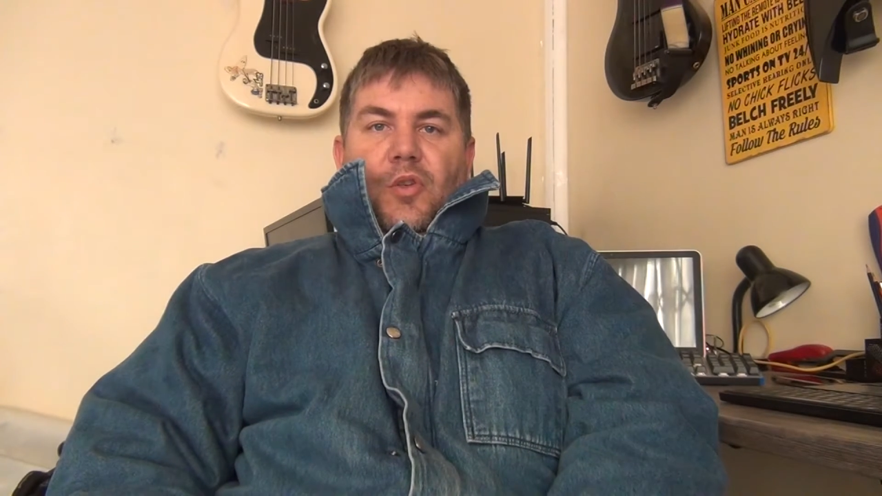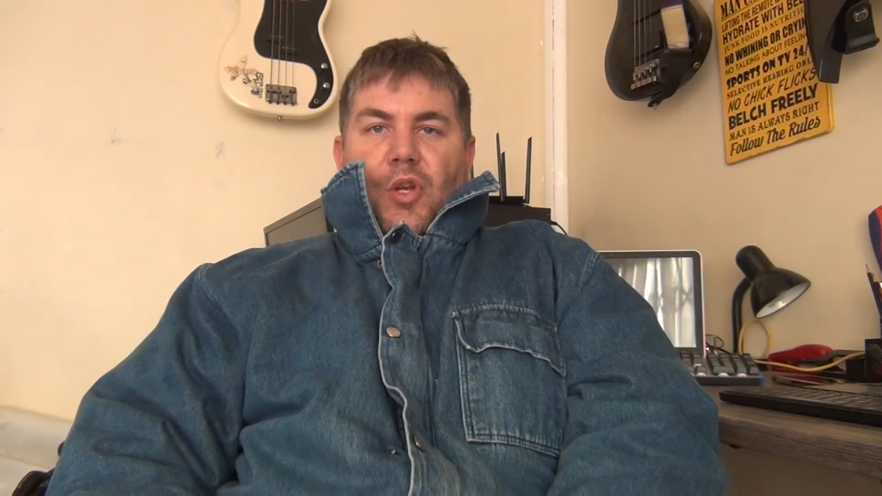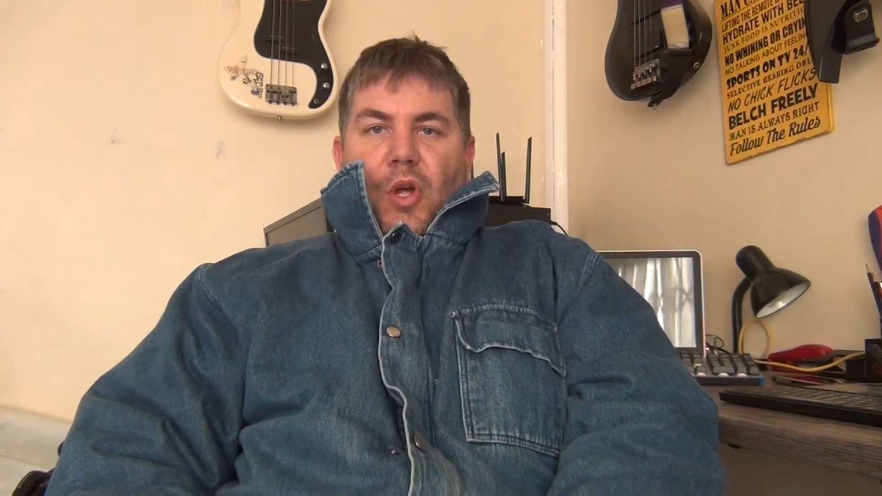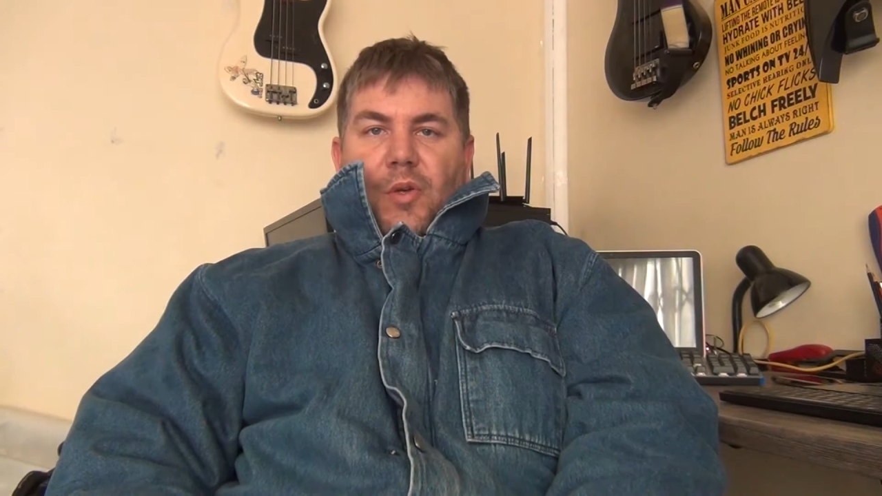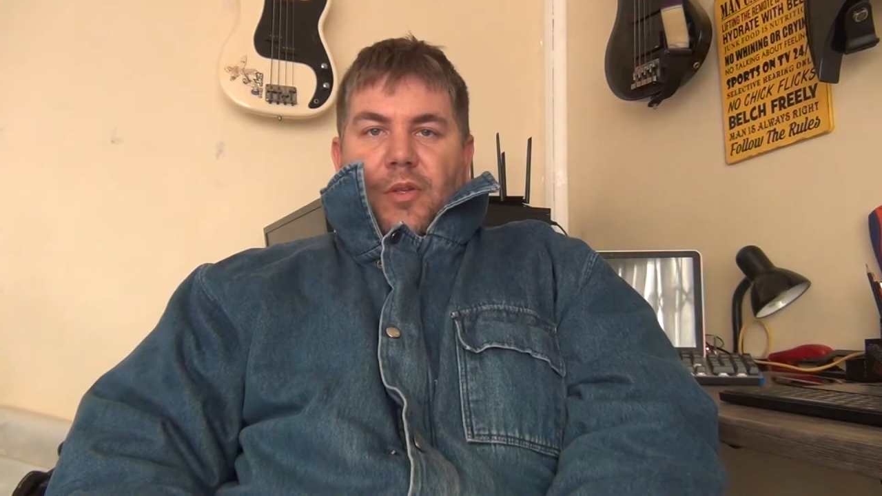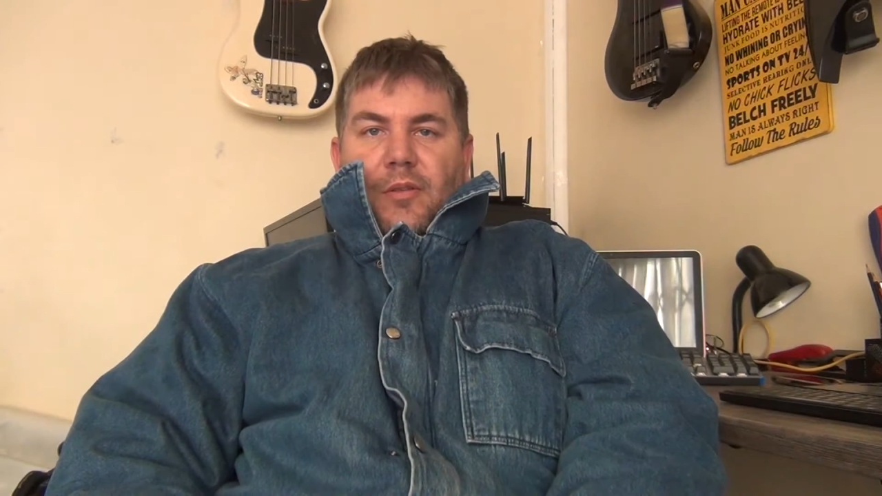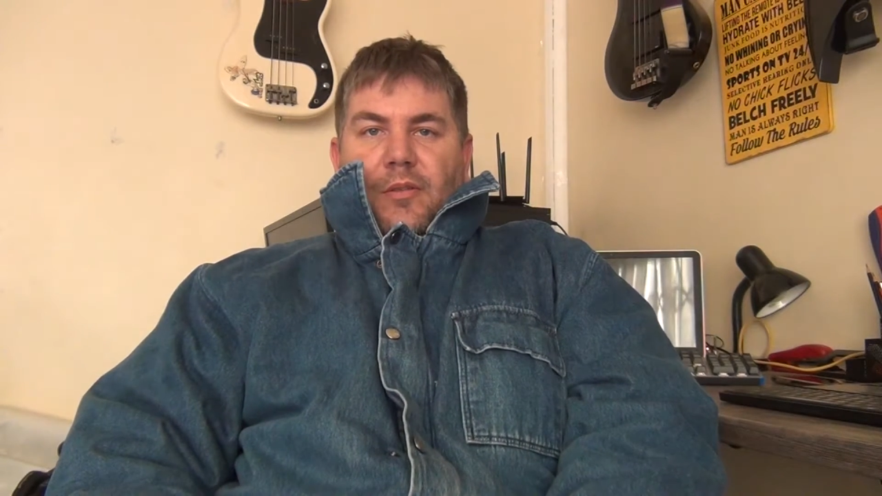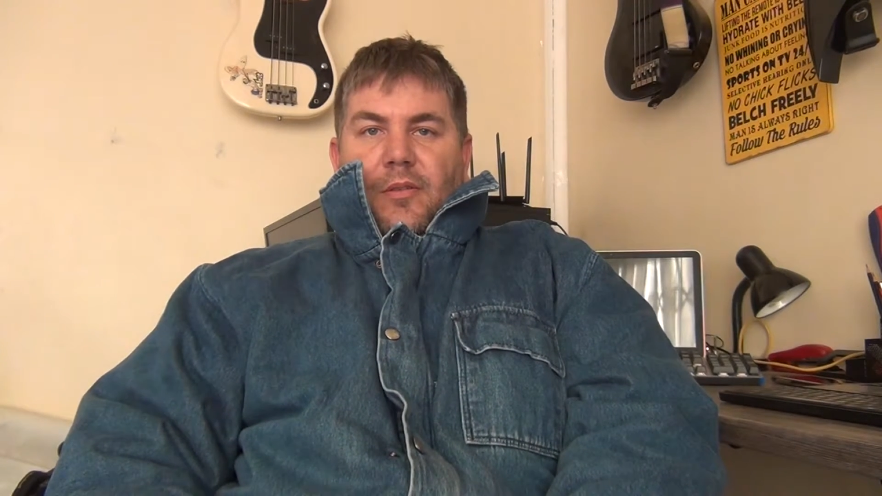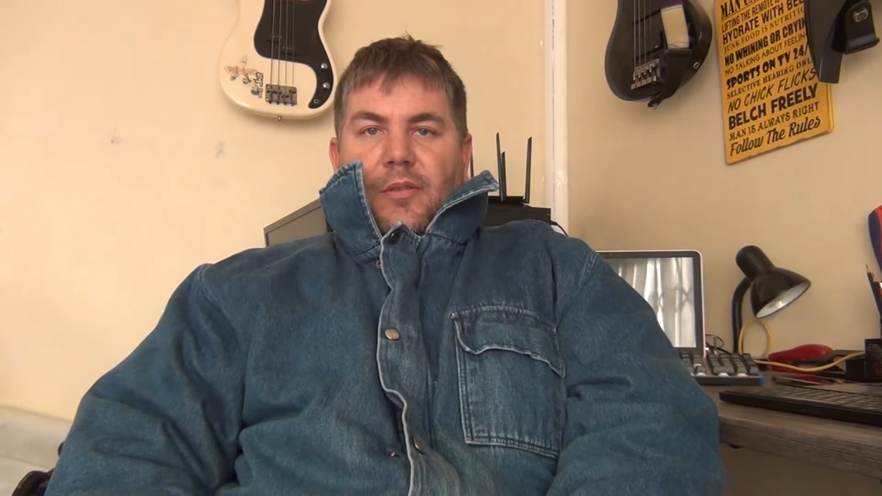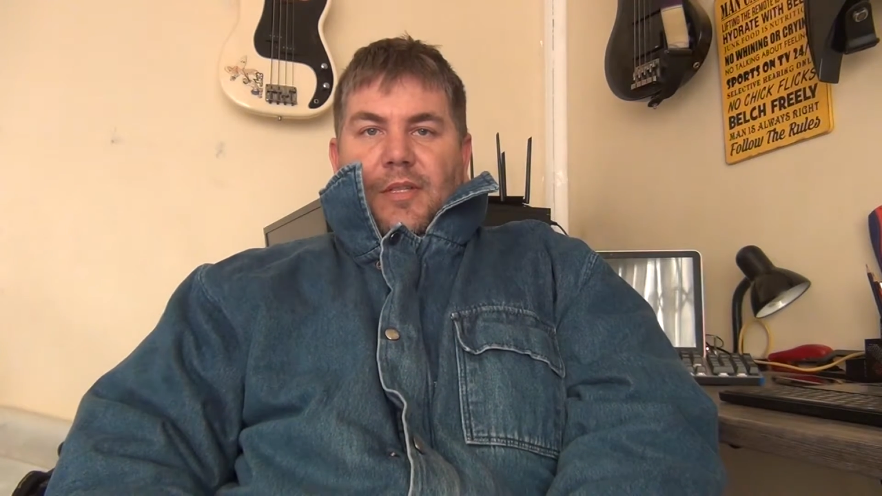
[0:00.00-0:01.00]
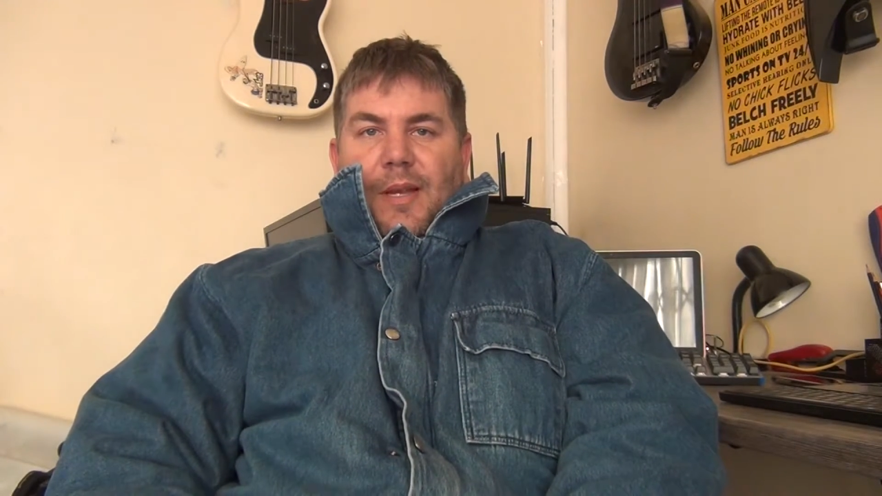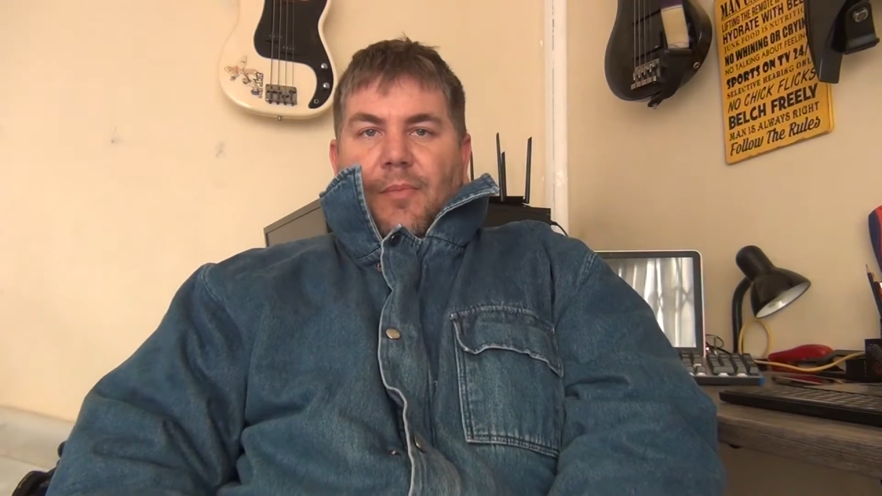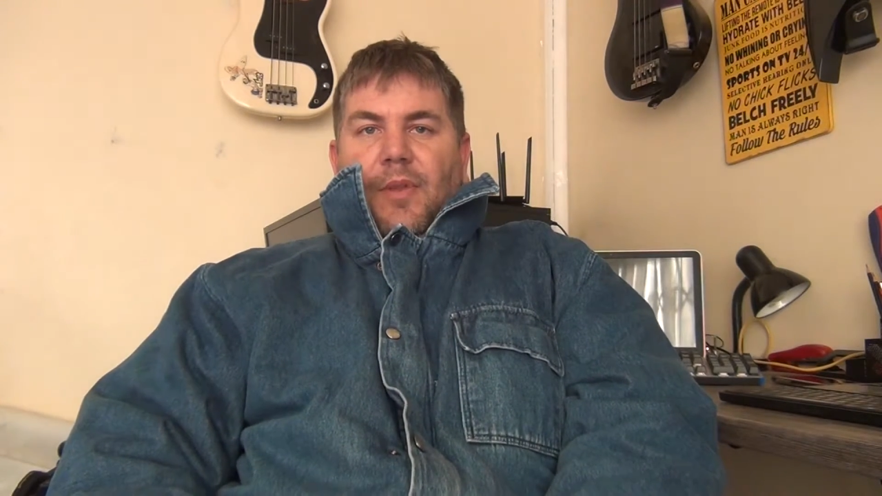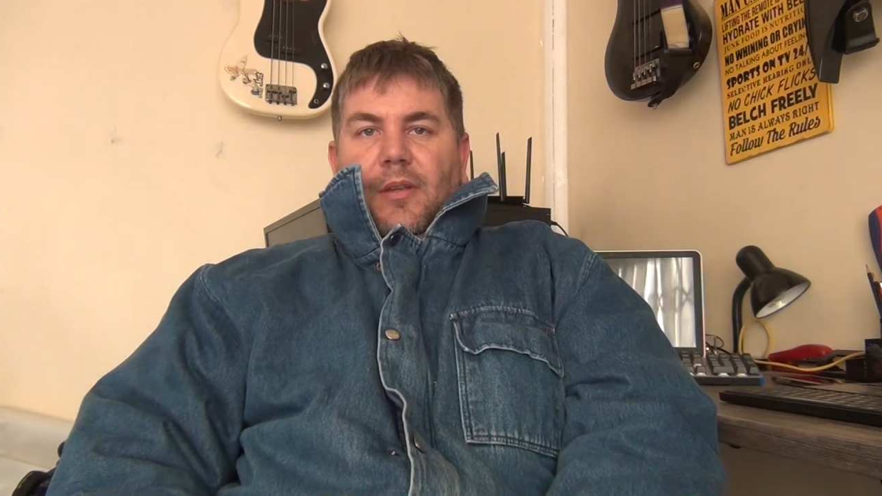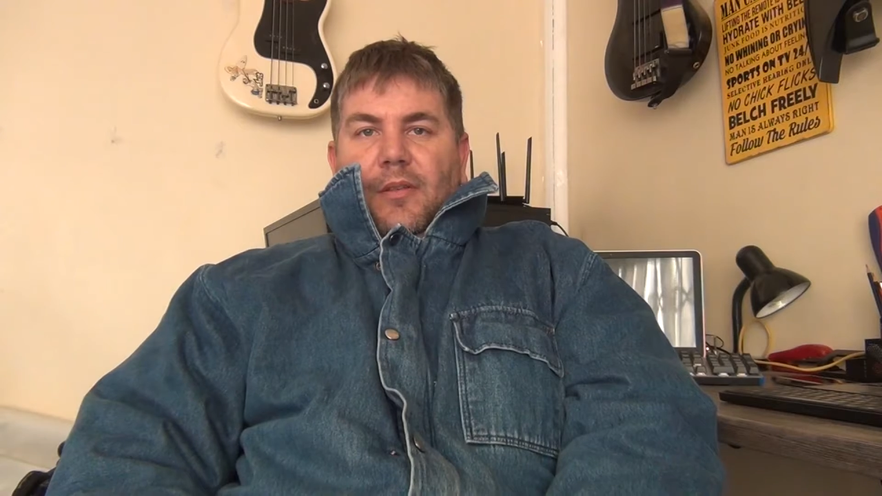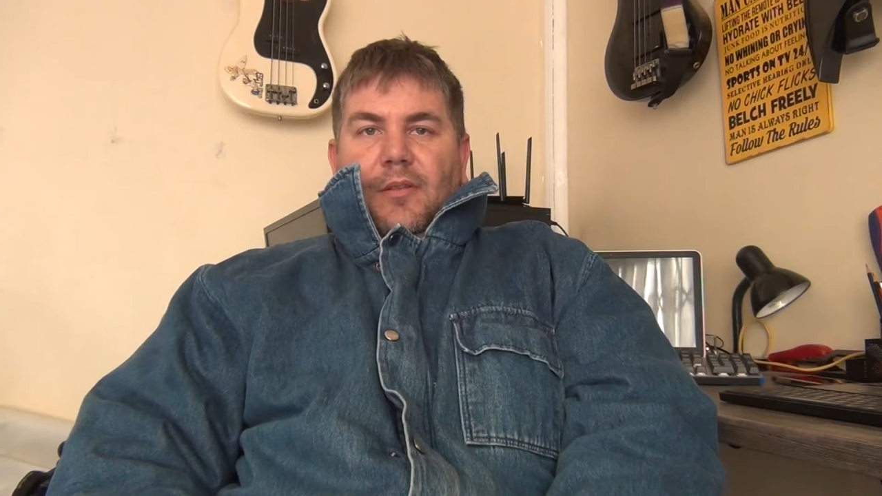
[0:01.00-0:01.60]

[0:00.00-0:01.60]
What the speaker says: code something,